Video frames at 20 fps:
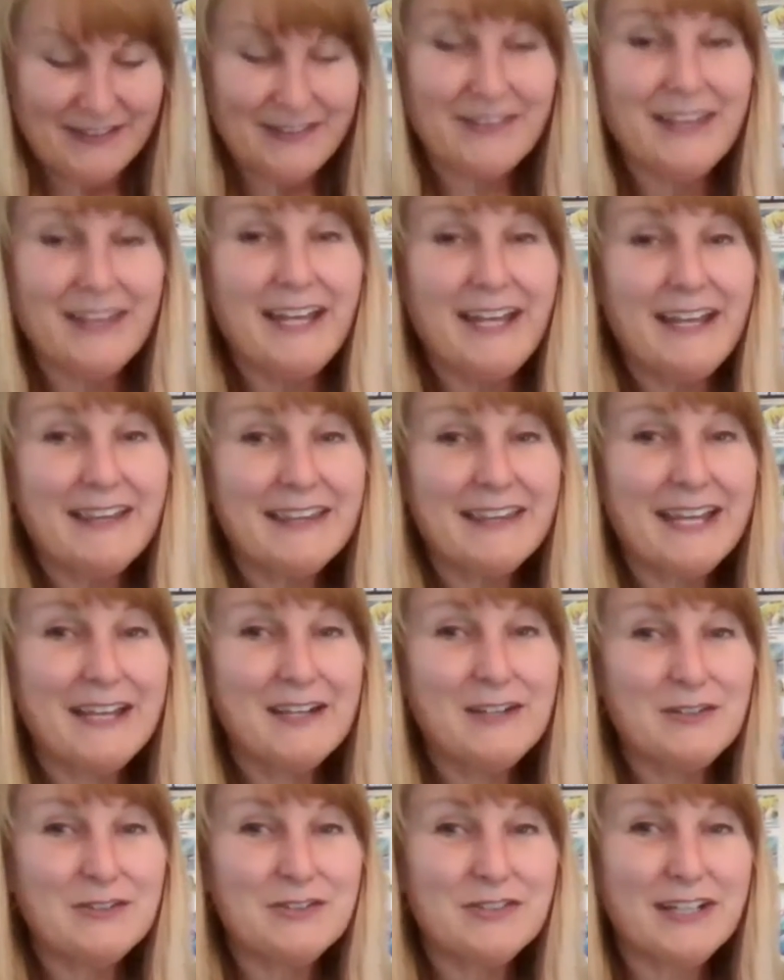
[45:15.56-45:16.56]
So that,
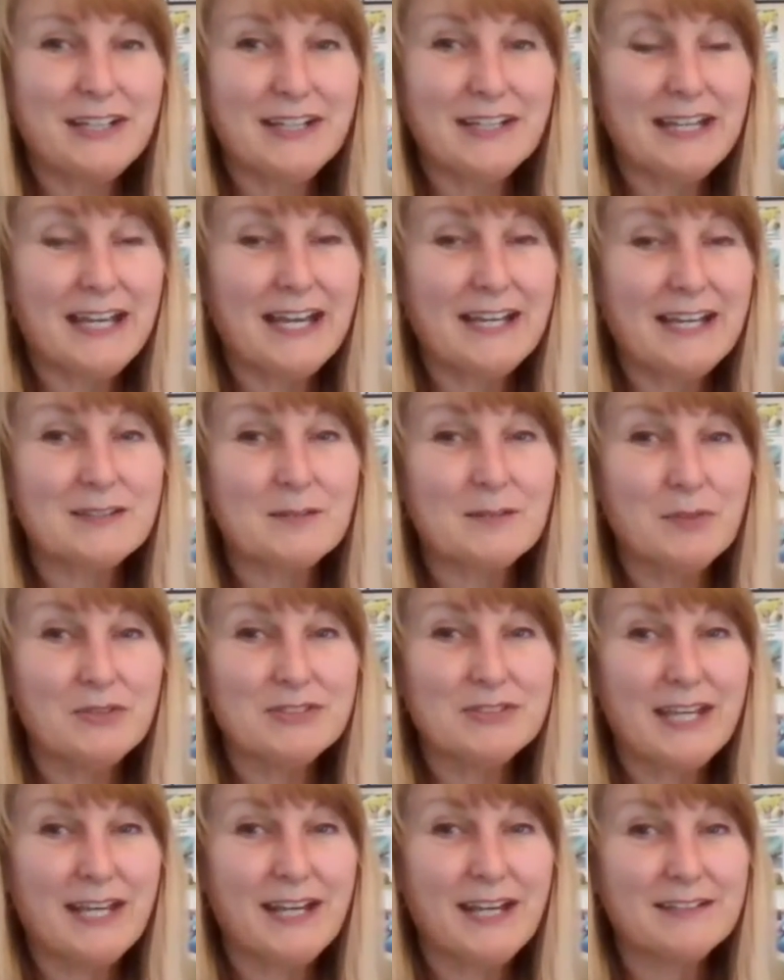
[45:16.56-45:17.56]
that nutrient that has the
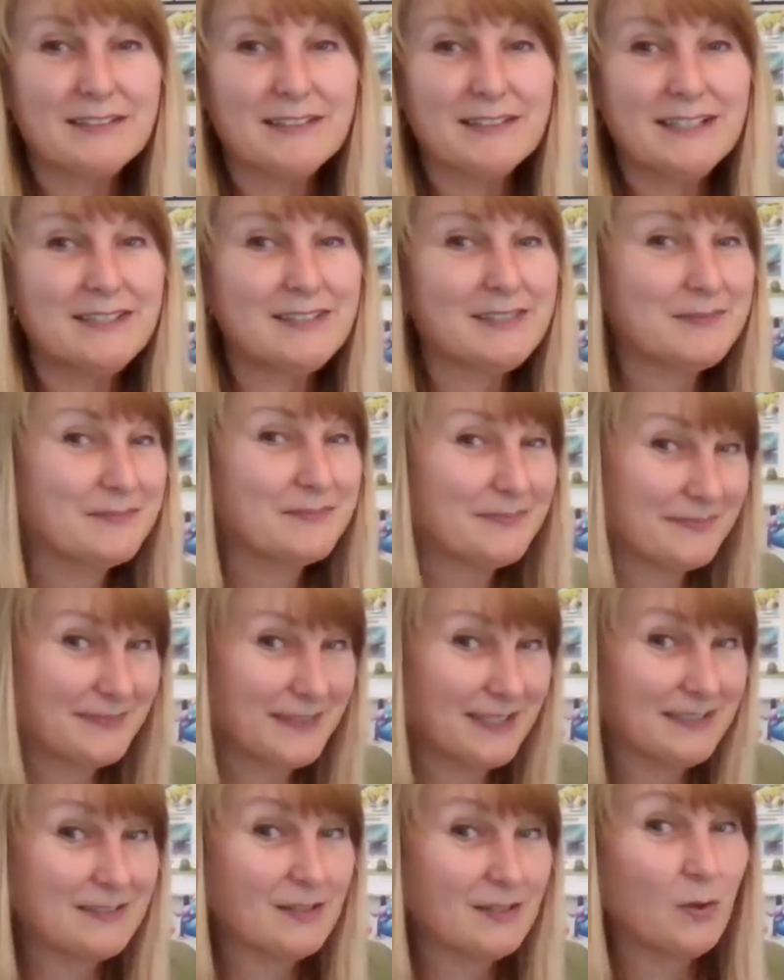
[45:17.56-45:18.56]
most calories
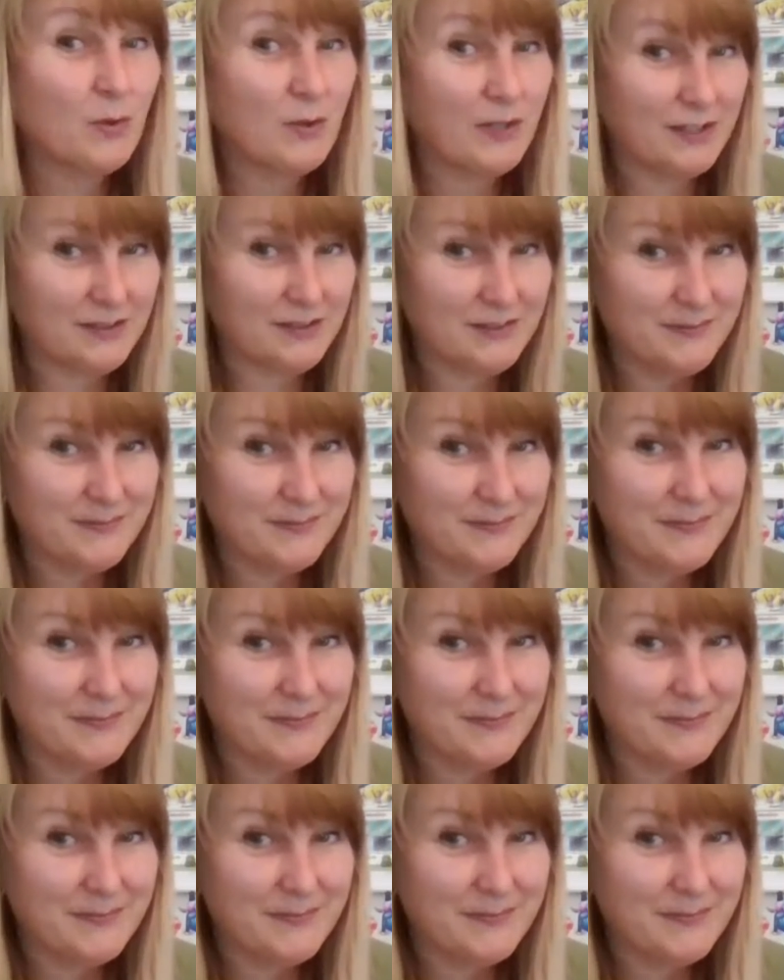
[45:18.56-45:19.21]
is oil.